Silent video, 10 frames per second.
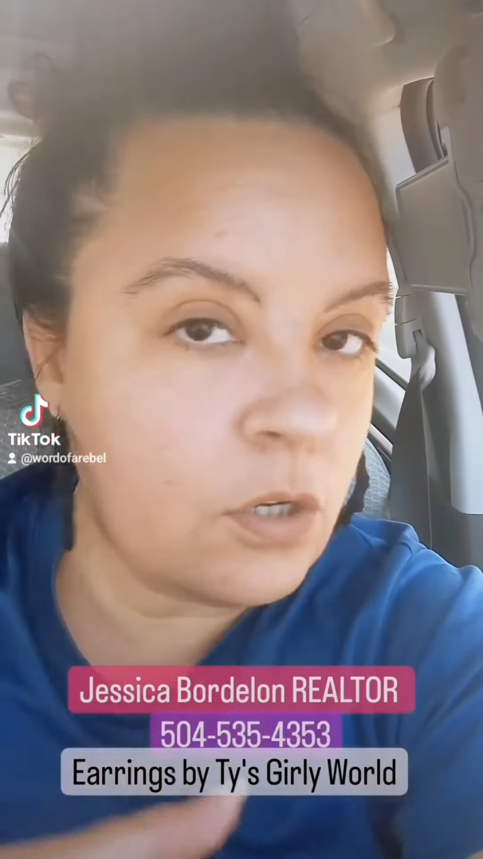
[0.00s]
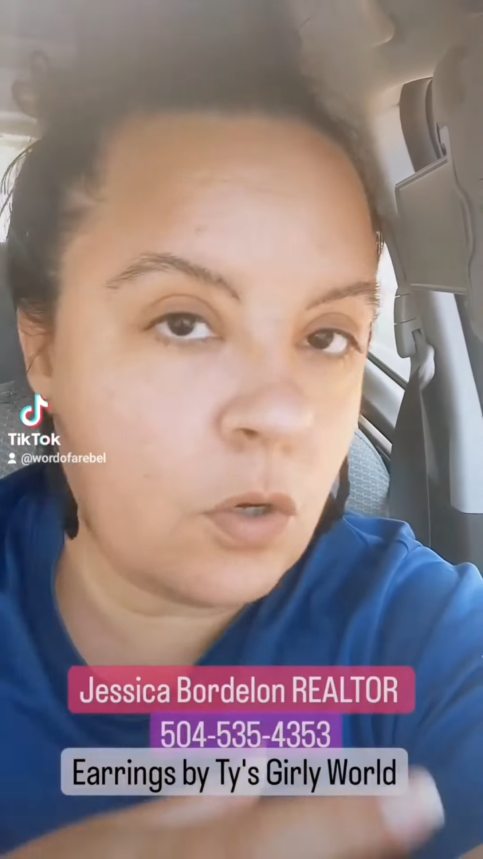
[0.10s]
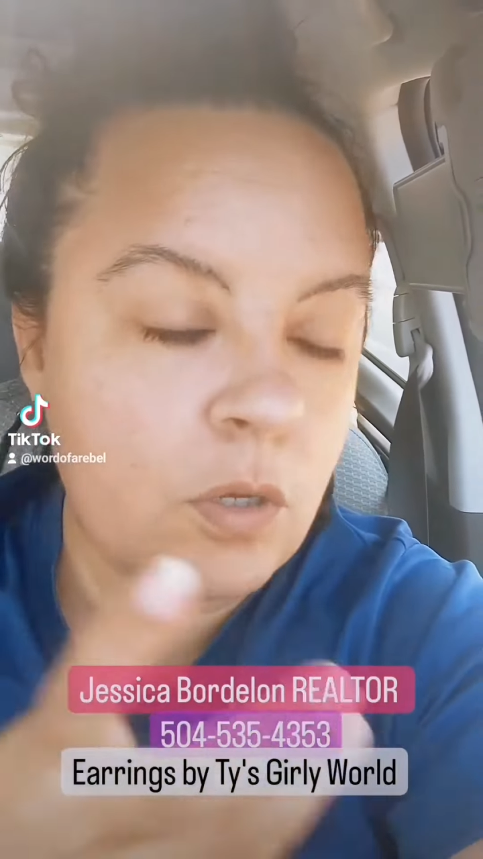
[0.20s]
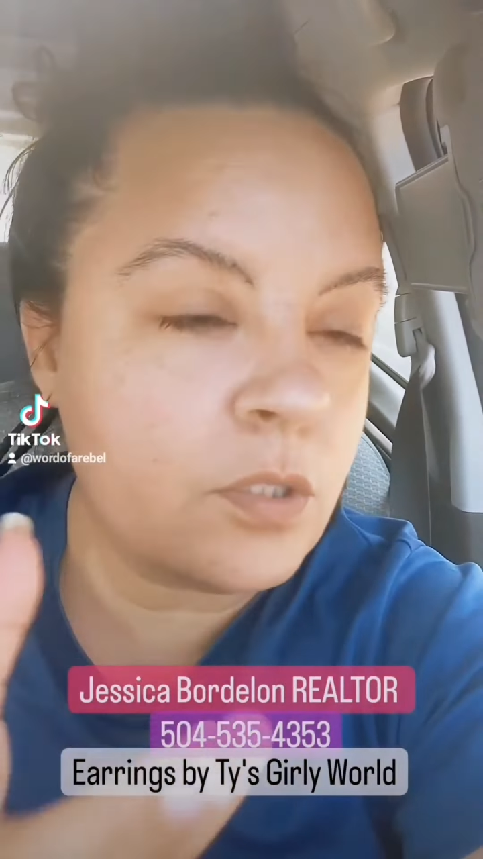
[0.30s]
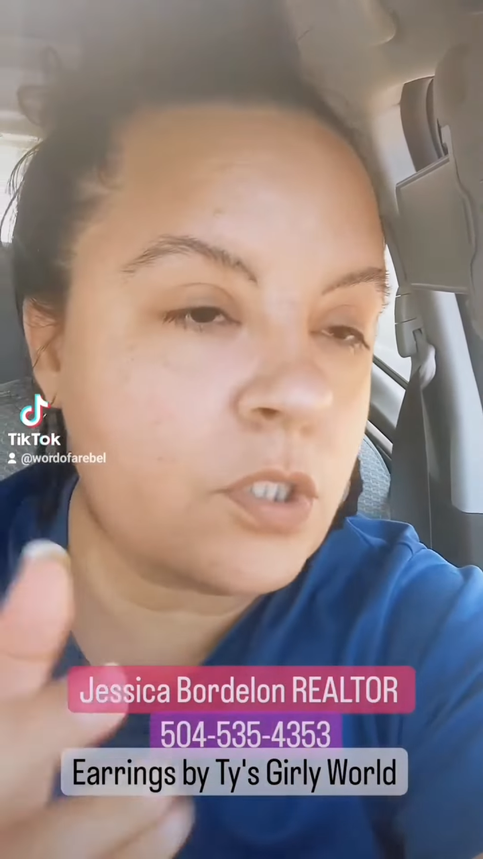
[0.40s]

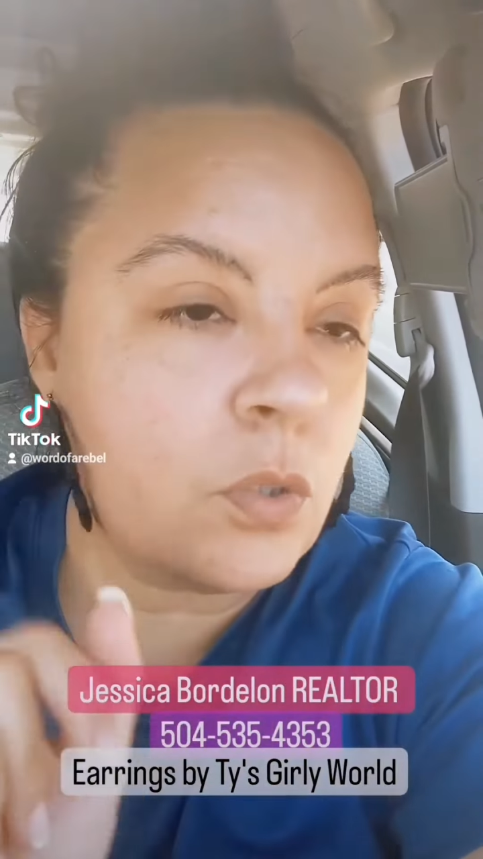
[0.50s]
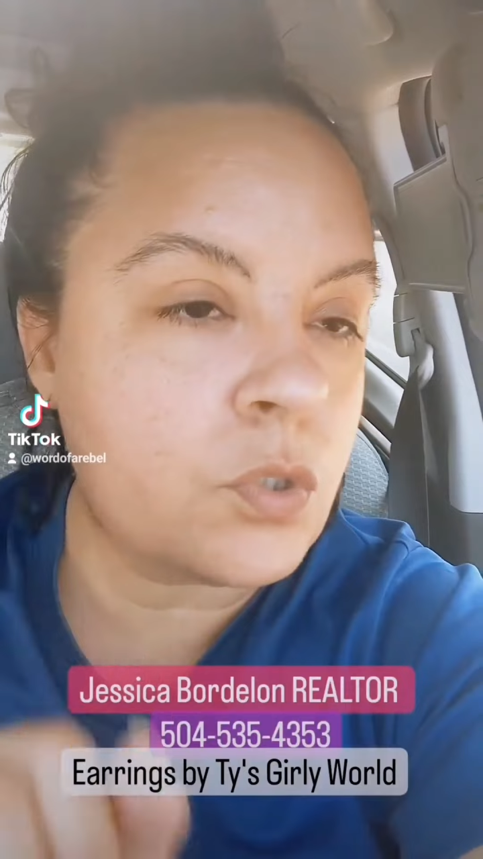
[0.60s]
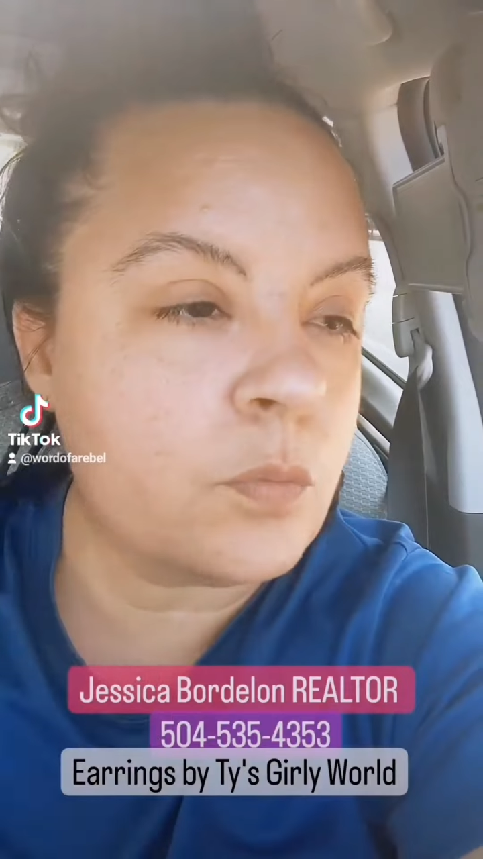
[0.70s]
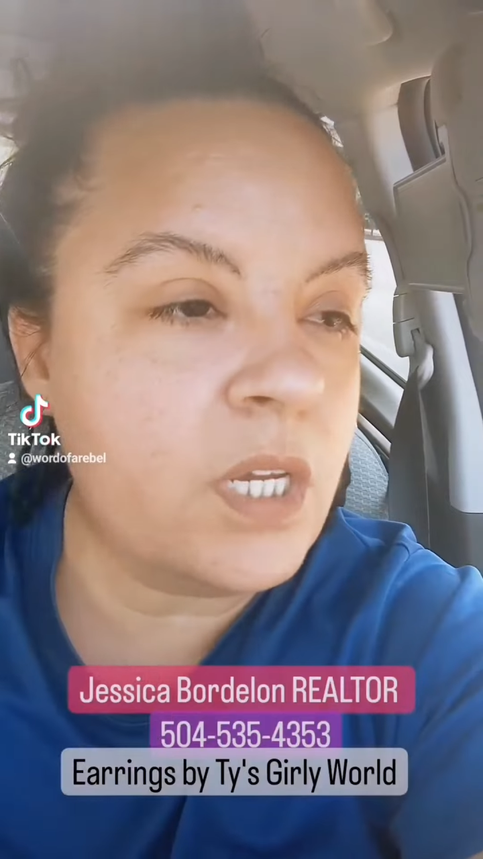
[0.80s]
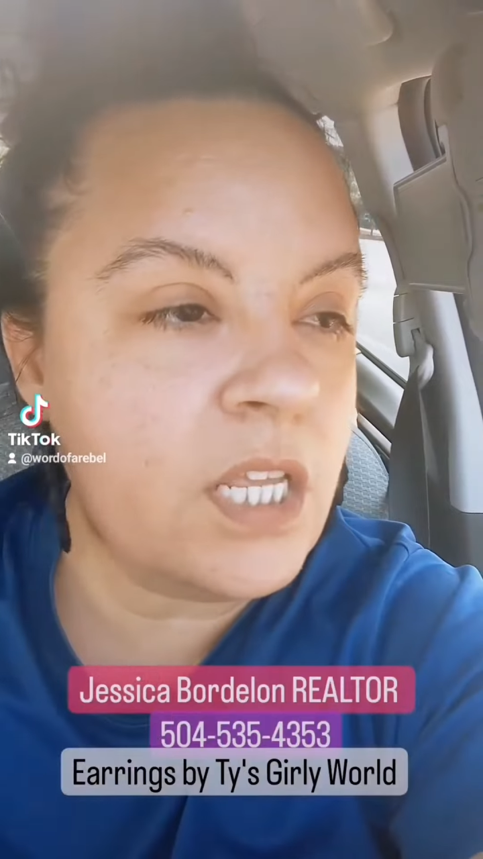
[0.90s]
on
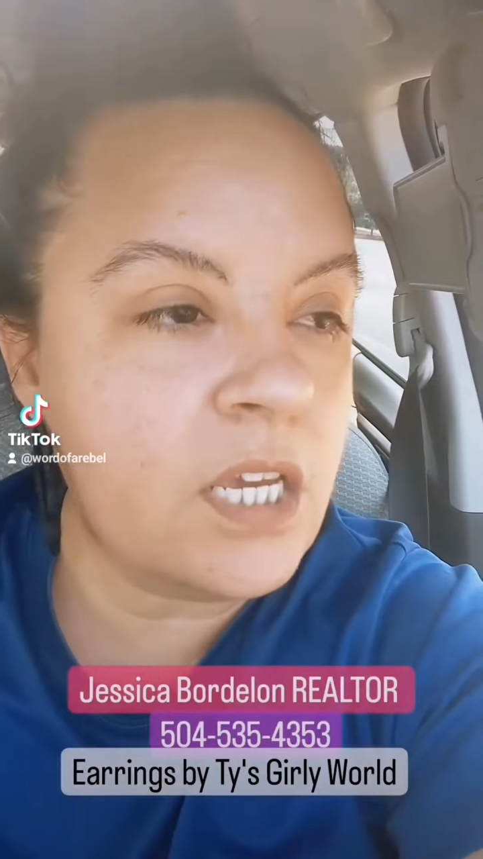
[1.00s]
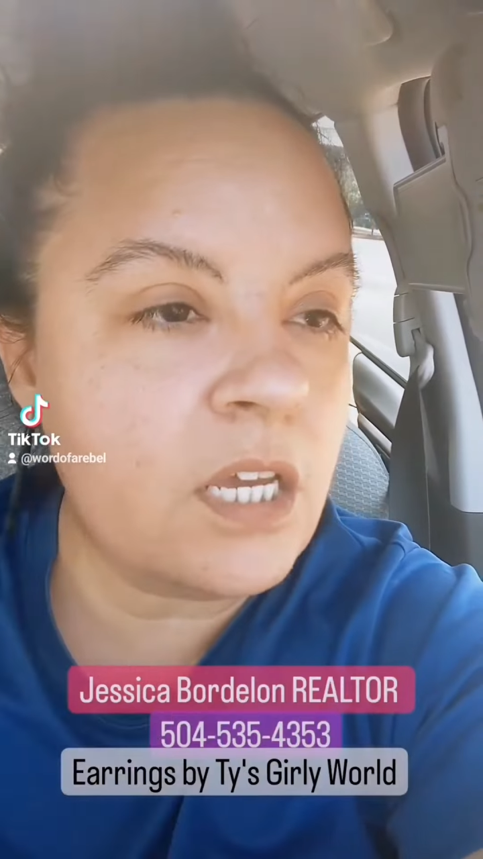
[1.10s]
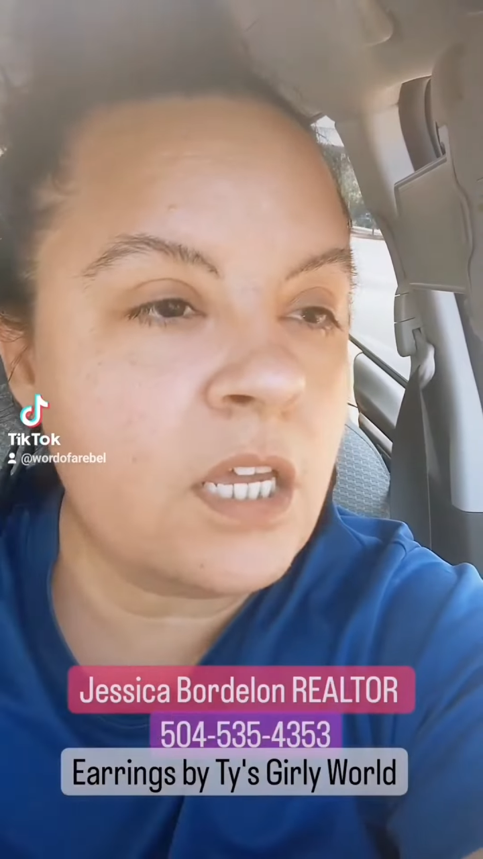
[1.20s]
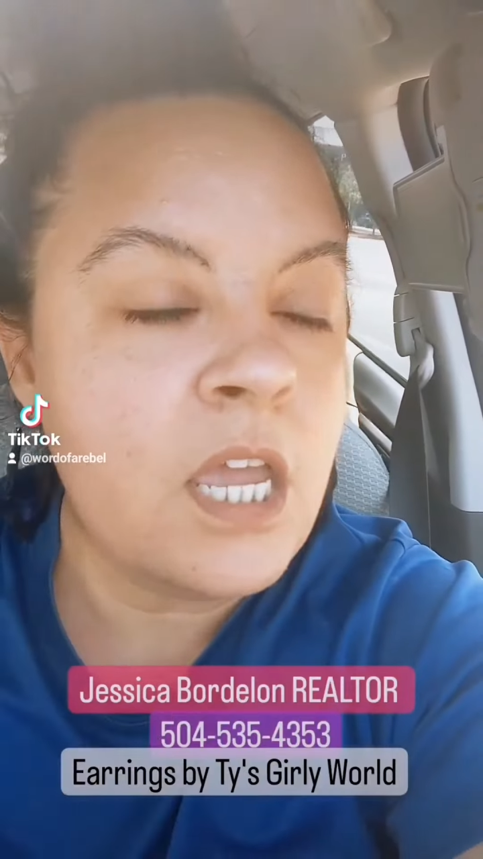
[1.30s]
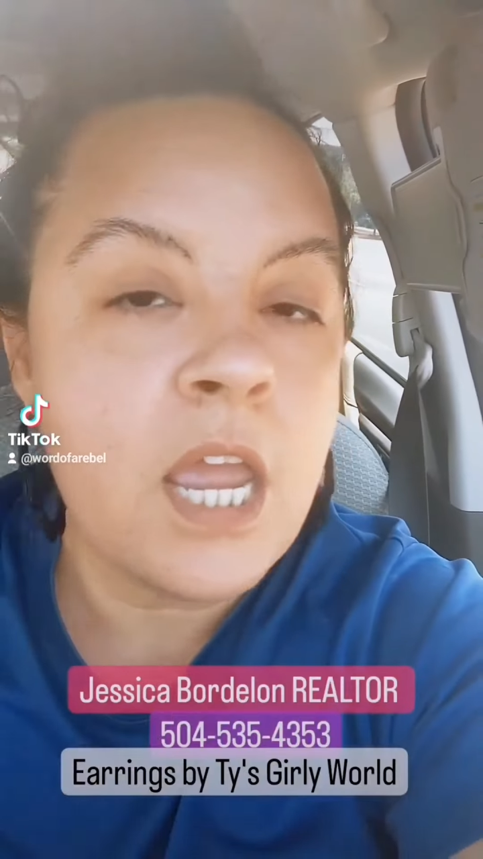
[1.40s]
social media,